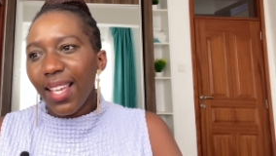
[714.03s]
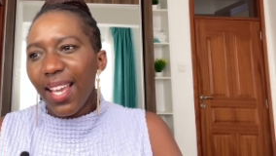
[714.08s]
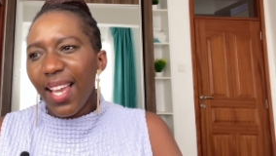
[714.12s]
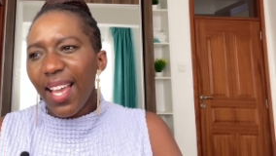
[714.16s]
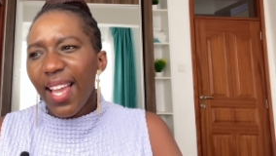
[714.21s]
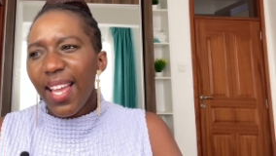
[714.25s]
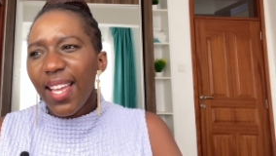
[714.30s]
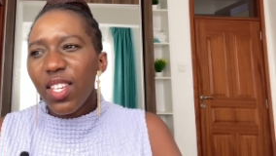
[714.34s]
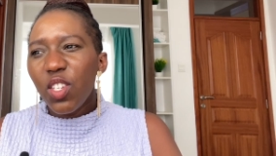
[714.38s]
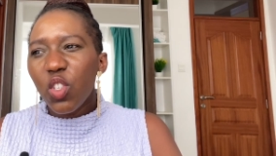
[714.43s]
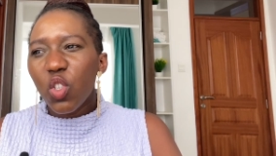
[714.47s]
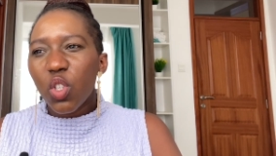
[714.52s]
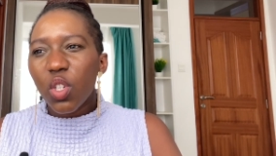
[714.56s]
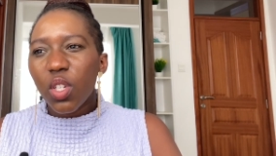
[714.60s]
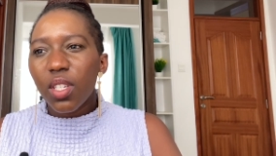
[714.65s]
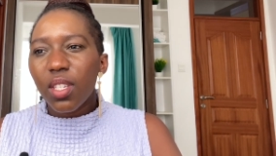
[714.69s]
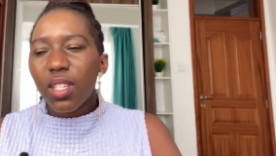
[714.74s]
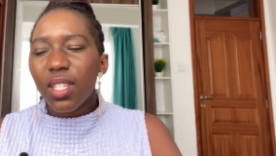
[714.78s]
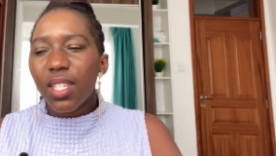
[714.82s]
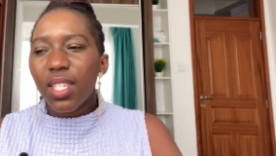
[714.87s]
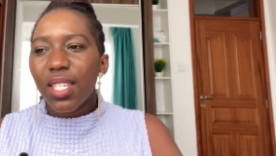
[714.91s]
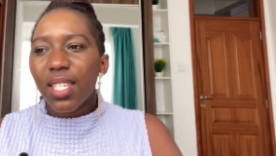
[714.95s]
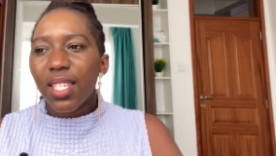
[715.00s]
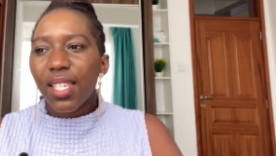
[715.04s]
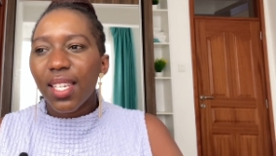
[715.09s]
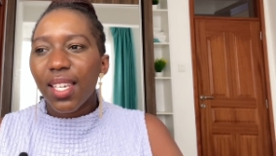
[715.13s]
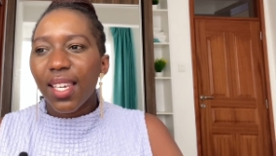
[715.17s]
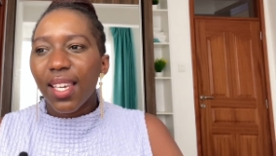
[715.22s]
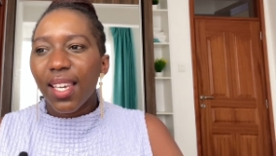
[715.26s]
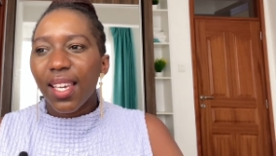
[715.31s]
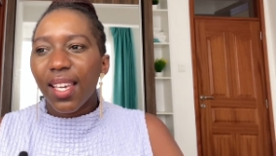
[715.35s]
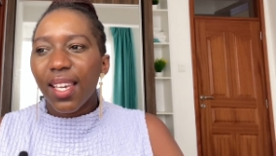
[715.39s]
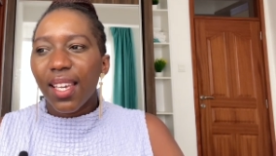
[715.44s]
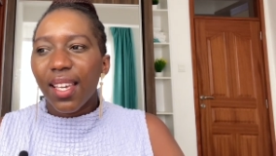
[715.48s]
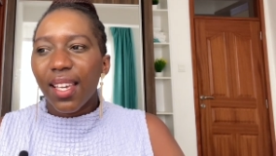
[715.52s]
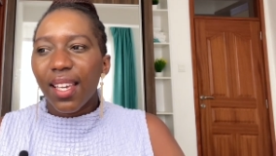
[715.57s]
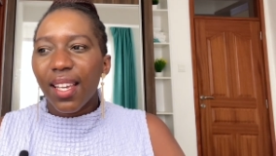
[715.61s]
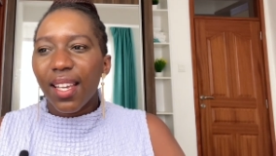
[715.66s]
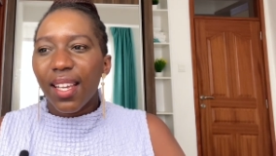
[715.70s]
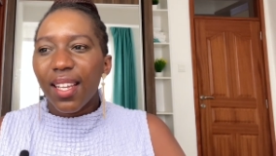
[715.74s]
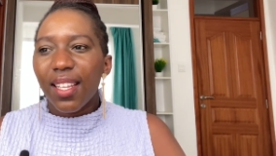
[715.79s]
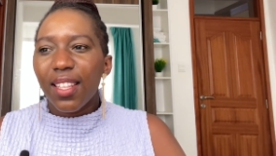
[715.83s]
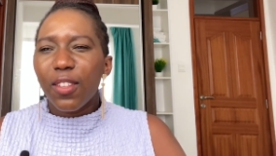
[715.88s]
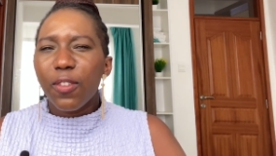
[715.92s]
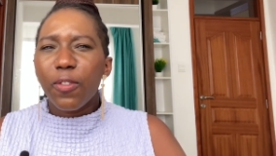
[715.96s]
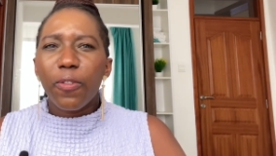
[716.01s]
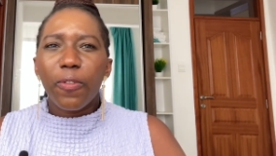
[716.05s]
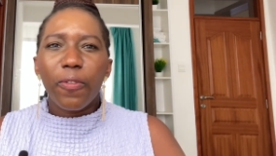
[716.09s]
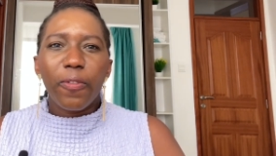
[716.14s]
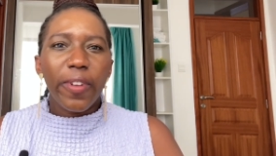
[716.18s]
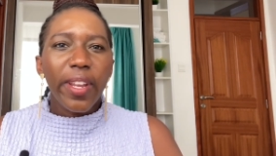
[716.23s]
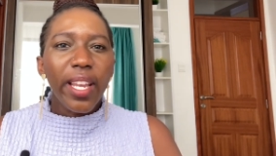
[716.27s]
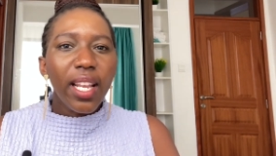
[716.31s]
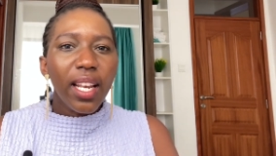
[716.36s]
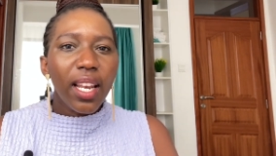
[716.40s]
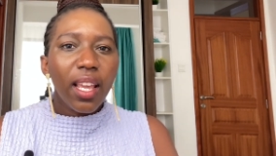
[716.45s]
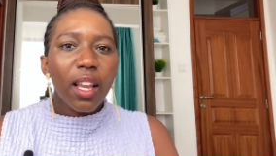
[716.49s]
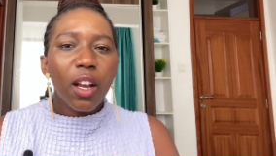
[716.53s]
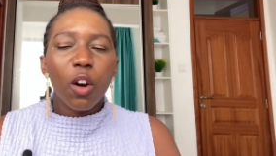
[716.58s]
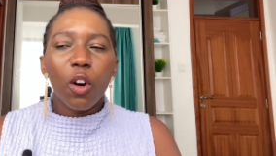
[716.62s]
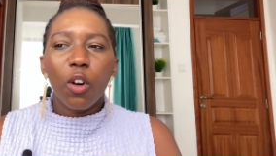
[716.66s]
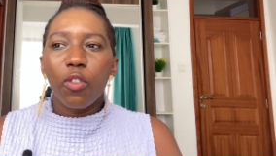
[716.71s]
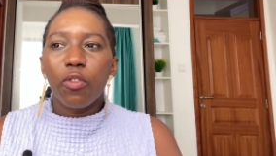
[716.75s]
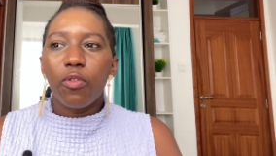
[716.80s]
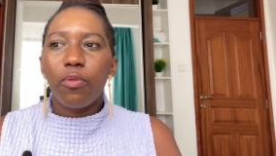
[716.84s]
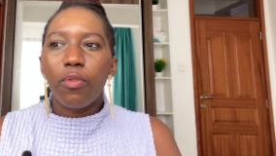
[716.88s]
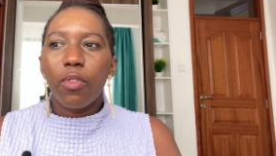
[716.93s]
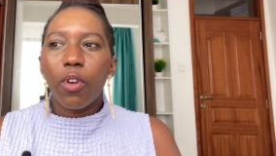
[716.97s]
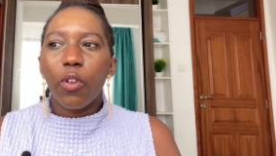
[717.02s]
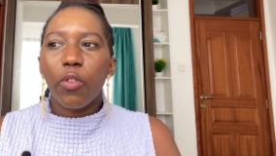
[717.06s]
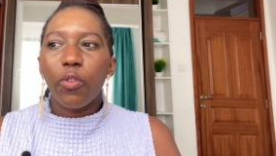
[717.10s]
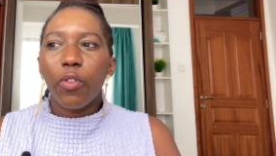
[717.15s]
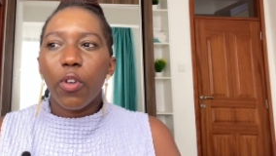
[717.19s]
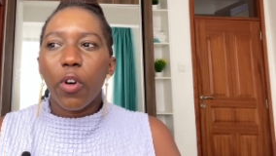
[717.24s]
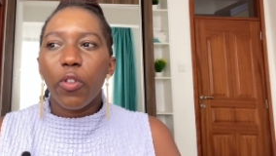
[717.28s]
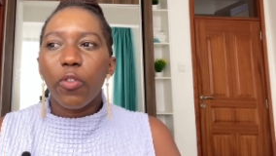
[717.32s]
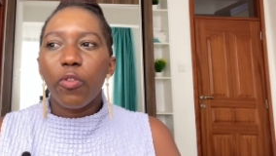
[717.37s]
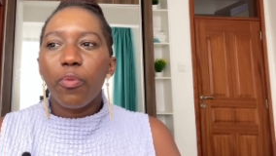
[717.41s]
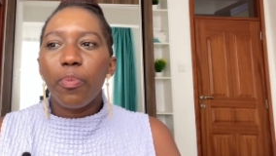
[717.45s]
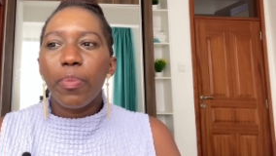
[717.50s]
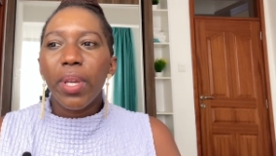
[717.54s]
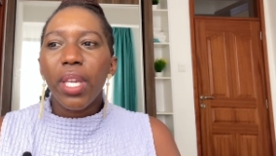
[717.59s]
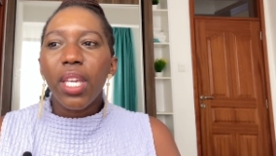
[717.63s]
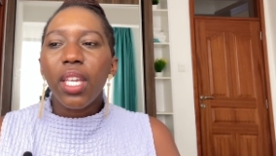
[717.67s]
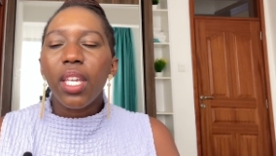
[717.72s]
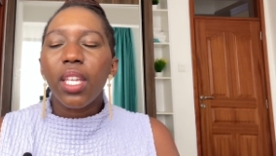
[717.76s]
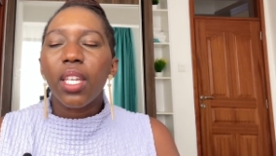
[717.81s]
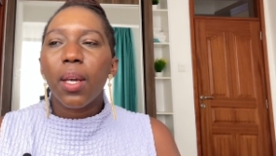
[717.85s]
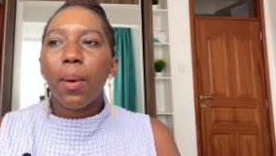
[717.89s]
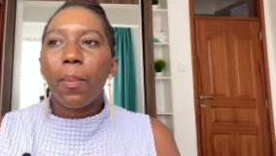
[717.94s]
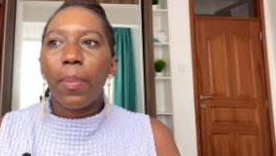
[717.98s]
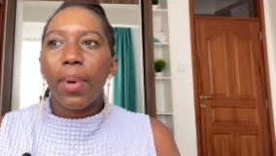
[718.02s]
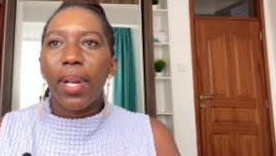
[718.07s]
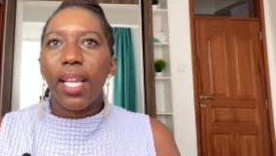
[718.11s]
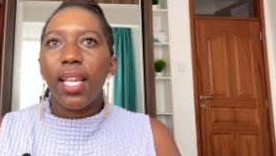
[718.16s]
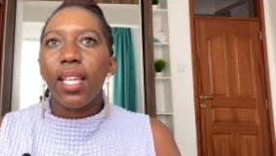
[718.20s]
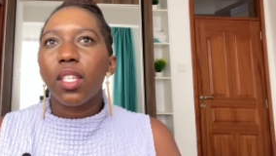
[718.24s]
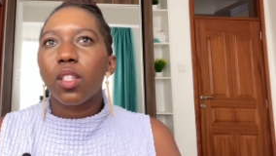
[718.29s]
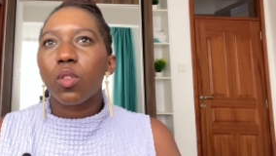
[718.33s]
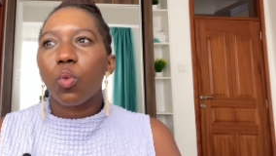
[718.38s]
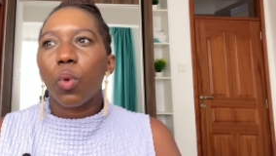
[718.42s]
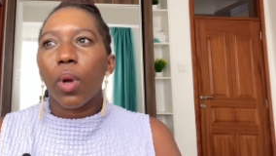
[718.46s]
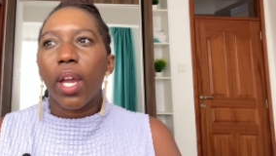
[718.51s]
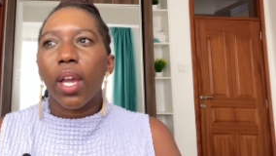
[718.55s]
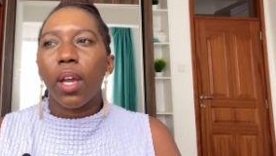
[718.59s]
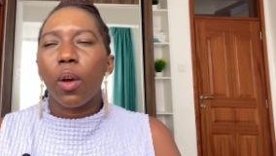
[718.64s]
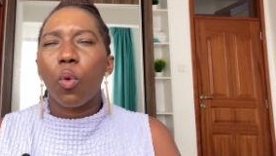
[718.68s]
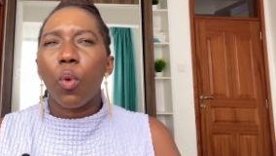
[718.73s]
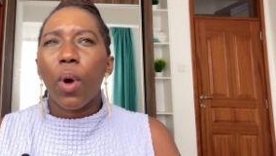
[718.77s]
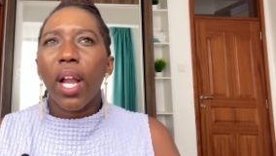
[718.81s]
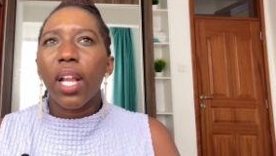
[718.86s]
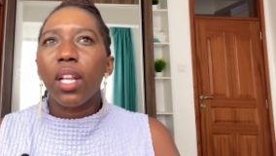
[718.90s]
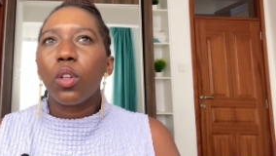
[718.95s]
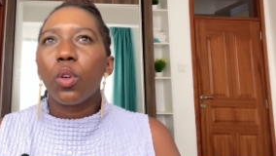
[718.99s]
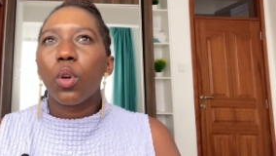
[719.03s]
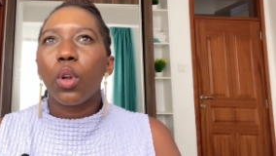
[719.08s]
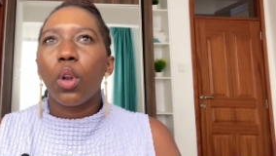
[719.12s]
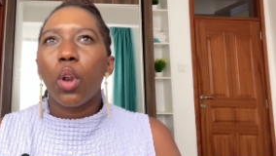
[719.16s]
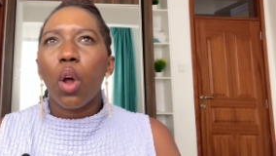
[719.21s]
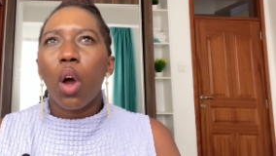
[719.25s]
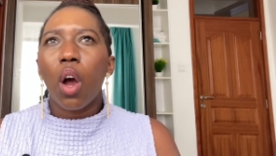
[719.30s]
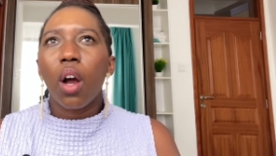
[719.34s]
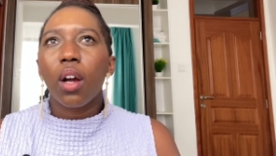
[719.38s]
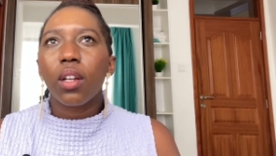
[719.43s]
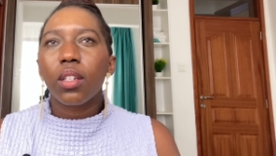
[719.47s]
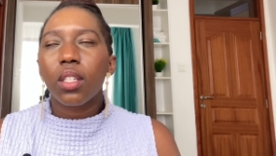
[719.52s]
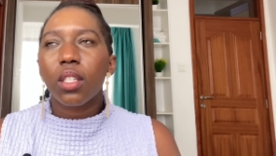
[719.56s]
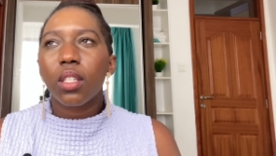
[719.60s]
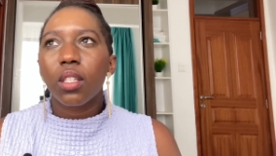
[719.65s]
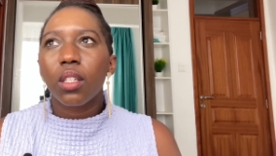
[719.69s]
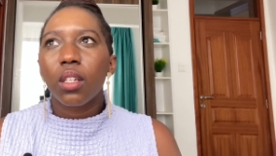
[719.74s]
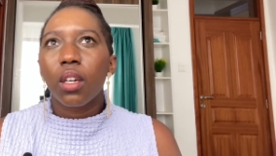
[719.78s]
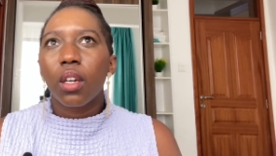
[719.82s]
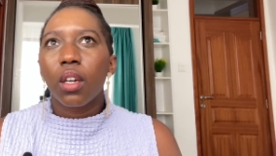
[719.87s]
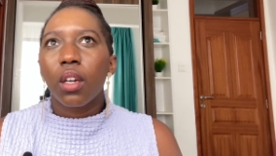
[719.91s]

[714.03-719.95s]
and just the feeling of, of, of being in a place where, while you're not